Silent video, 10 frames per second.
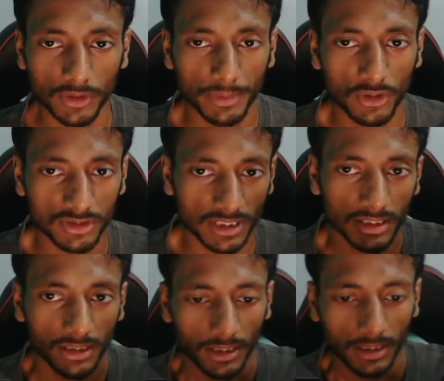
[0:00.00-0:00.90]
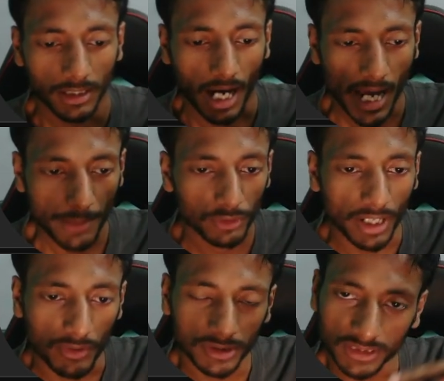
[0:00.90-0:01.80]
Because the I have to
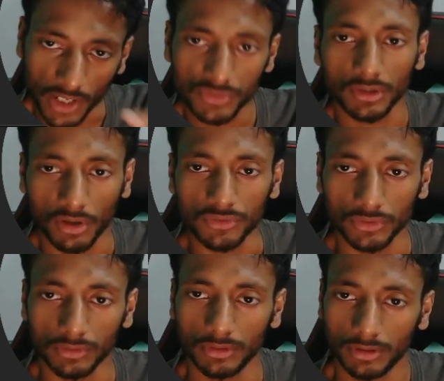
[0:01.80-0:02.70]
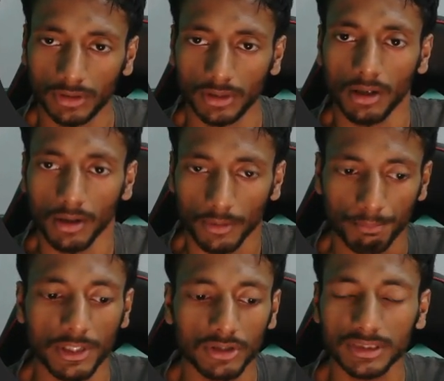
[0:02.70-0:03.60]
count the 1000 also,
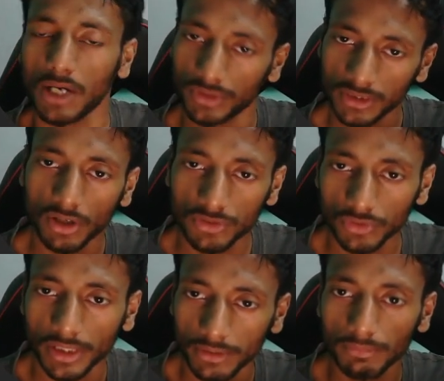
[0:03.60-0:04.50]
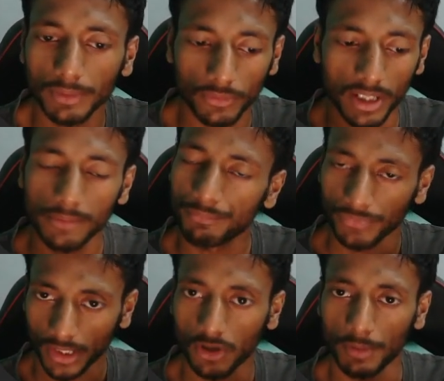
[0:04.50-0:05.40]
because 1000 is also give me one
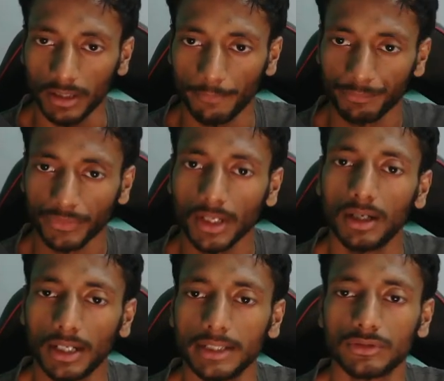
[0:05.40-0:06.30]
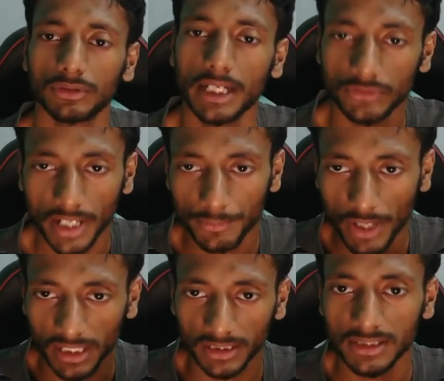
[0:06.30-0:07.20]
comma, right? So that's why I have to
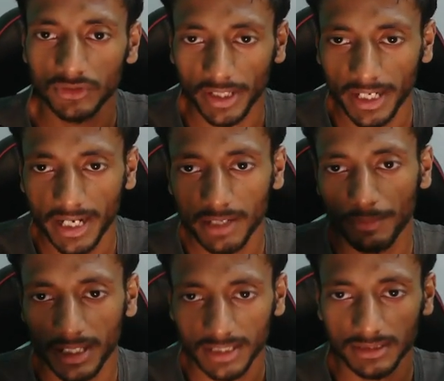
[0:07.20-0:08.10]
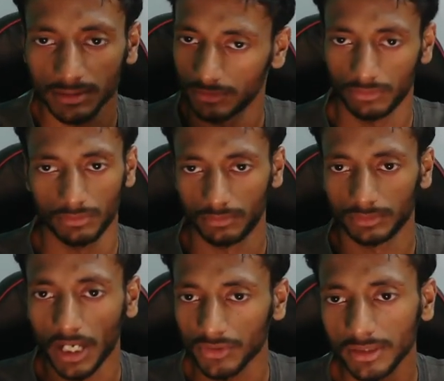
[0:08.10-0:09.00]
handle that. So n minus
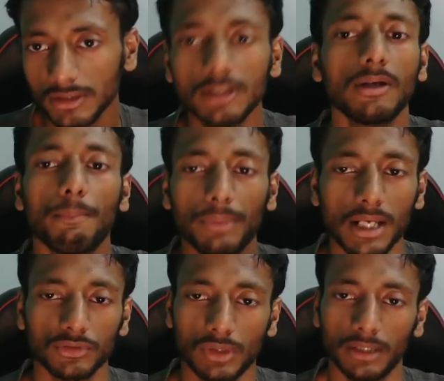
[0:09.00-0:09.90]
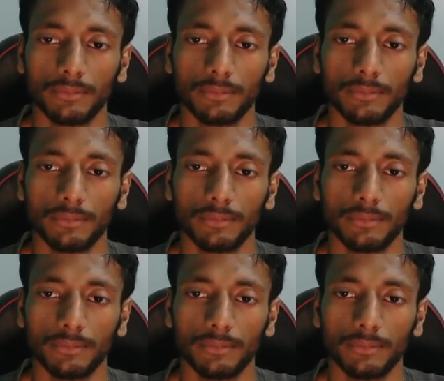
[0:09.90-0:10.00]
1000 plus 1.